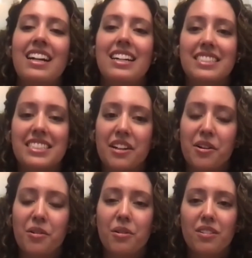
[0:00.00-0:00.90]
And
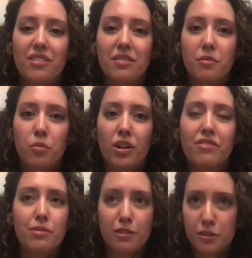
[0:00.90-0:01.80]
so one of
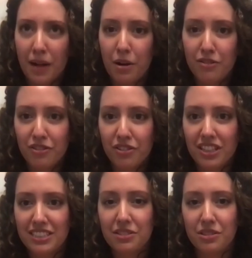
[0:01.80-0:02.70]
the most powerful
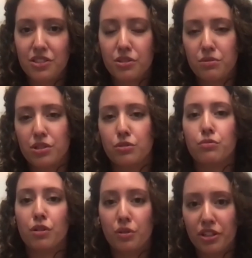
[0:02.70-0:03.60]
things you can do to
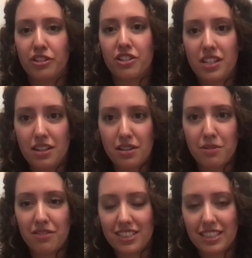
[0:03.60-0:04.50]
grow your team
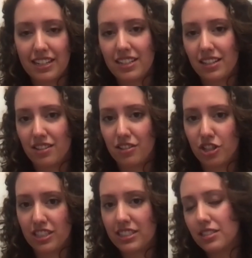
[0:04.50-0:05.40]
of design
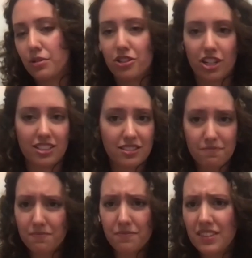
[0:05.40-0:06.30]
technologists, or just
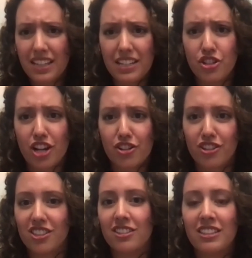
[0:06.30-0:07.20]
in
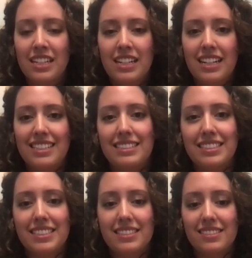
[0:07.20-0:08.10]
general,
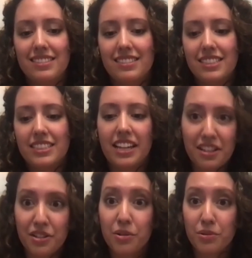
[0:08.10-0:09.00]
is say
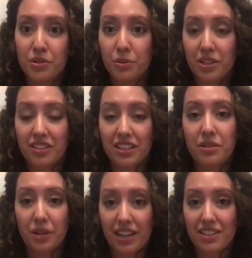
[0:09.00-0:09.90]
no to the work that
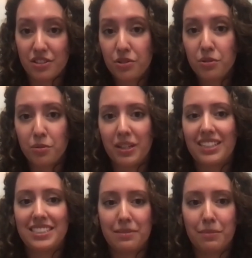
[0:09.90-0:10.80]
you can't do,
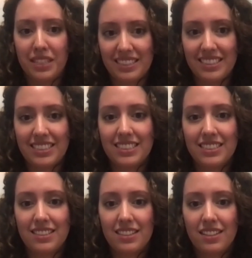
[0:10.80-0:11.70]
because it means
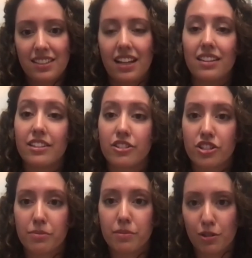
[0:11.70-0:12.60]
that
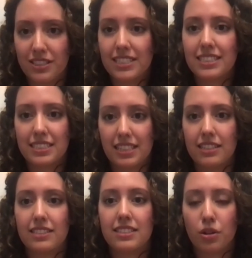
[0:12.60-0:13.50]
leadership notices
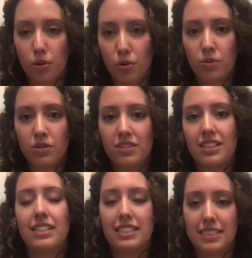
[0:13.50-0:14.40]
there's a hole
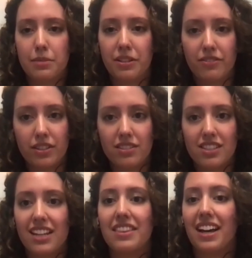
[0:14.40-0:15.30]
that needs to be filled,
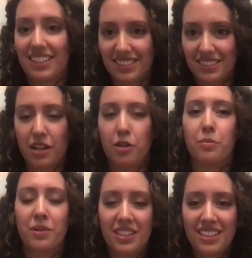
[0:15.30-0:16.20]
and that can
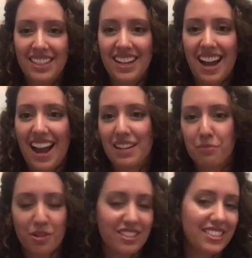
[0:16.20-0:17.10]
help add
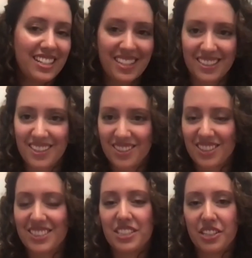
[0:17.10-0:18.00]
more design
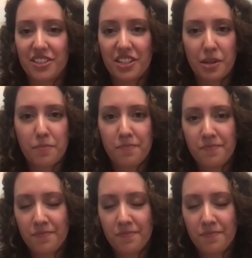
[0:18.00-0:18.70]
technologists to your team?